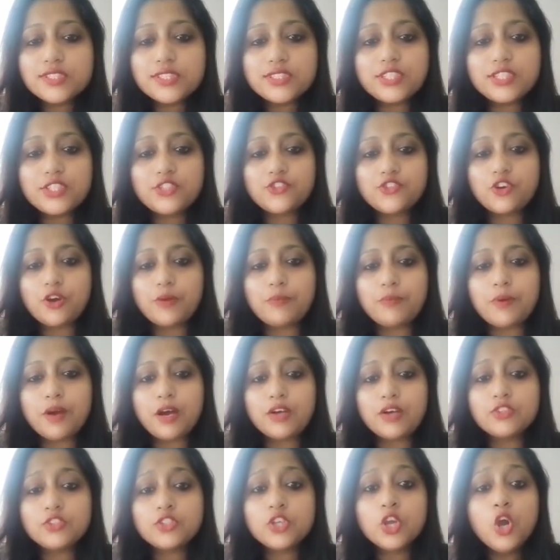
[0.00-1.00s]

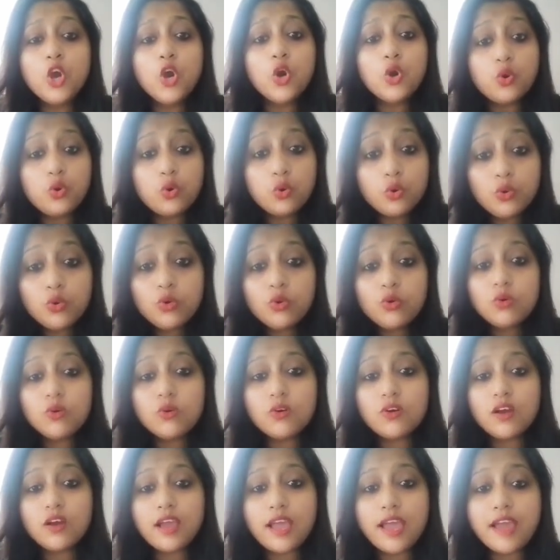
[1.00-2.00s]
dropouts who
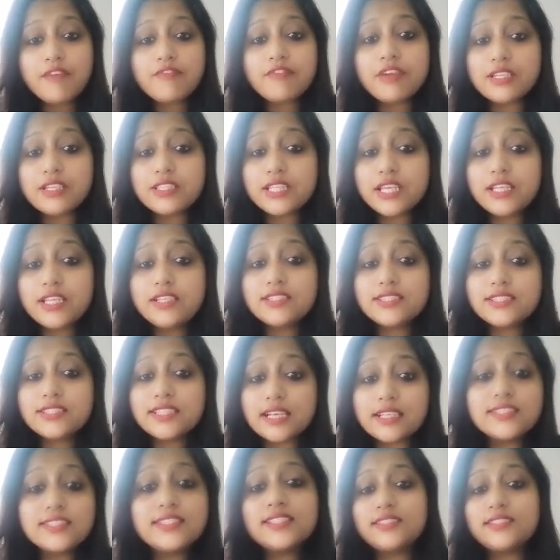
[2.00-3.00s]
have attained
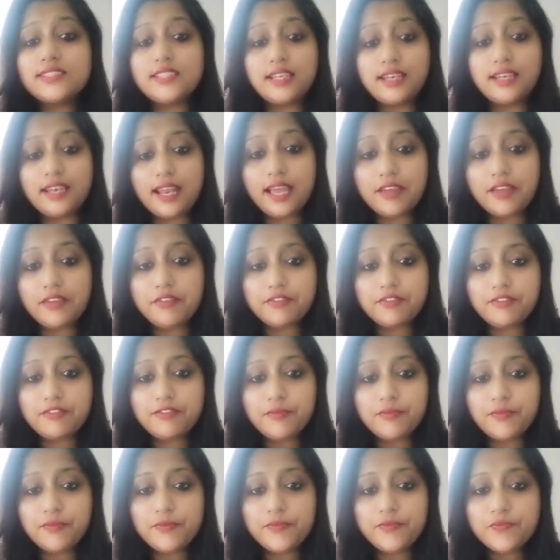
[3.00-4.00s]
success in life.
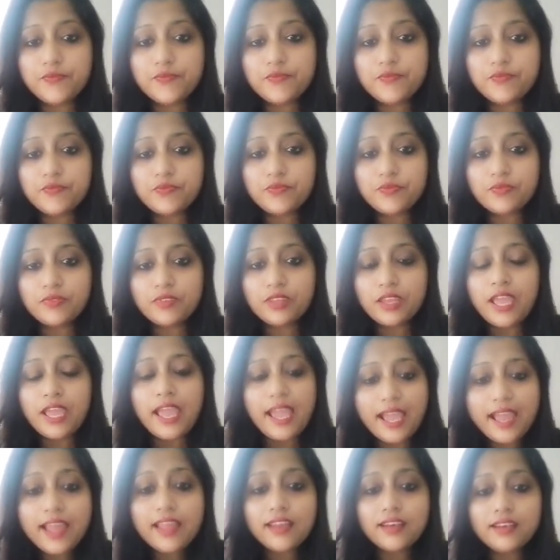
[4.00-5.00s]

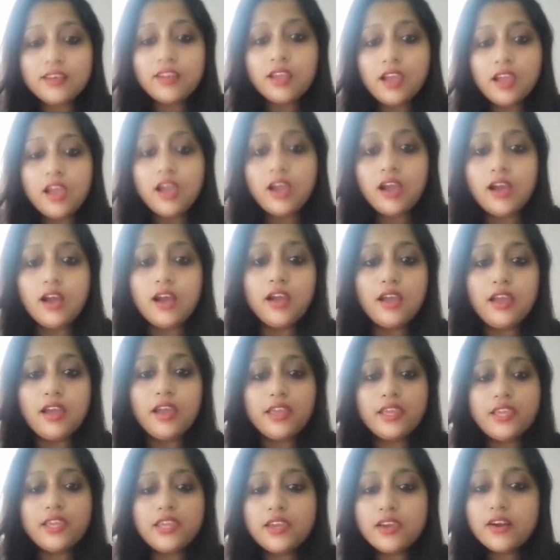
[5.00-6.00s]
And
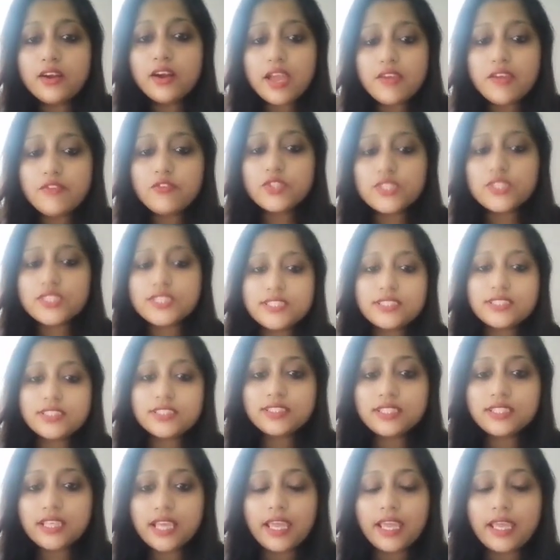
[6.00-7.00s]
here I would
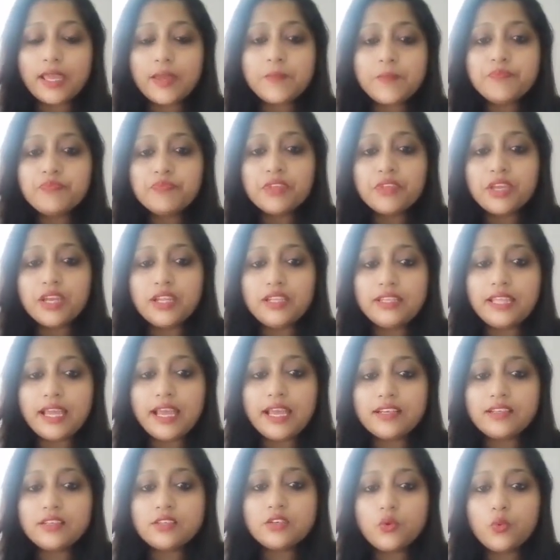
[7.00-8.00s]
say that
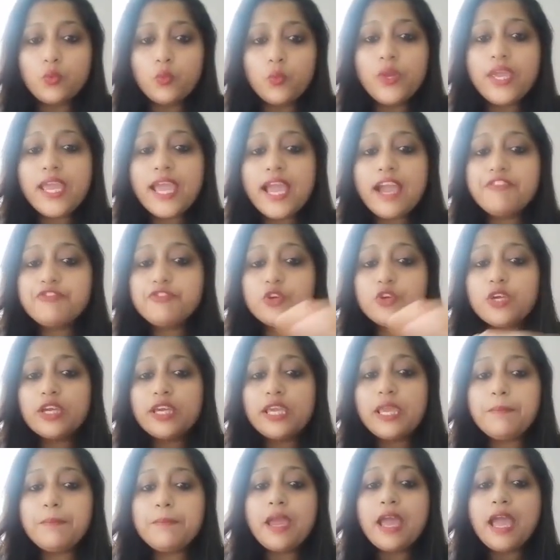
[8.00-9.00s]
we have to
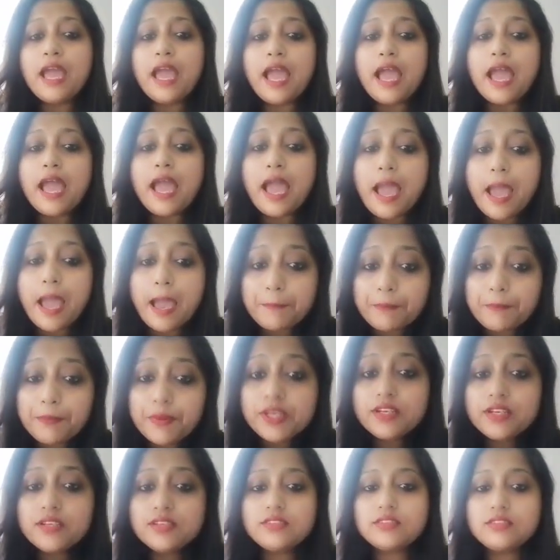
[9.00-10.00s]
keep
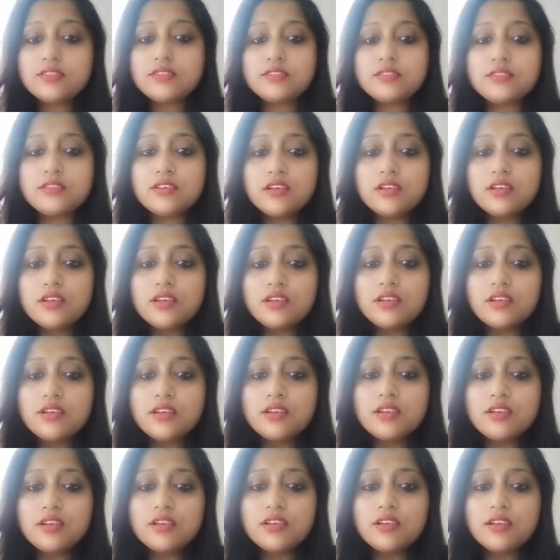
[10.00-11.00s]
happiness
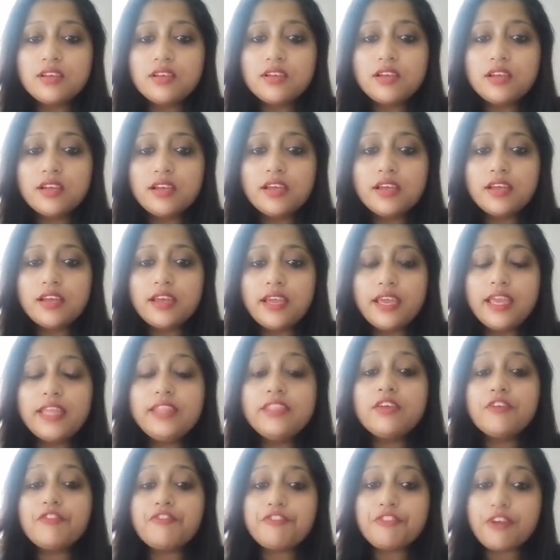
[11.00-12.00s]
in the
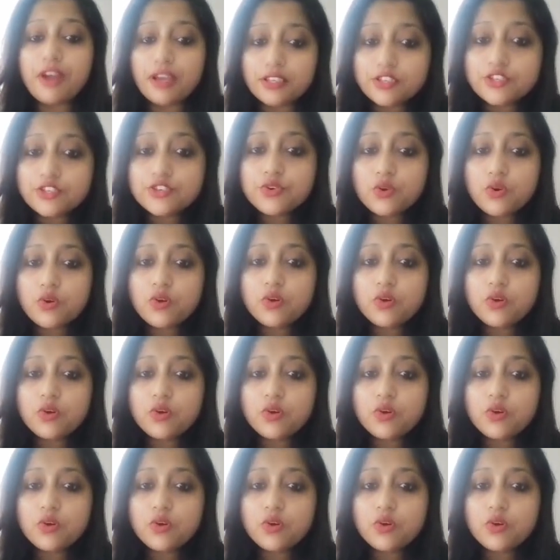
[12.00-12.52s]
front row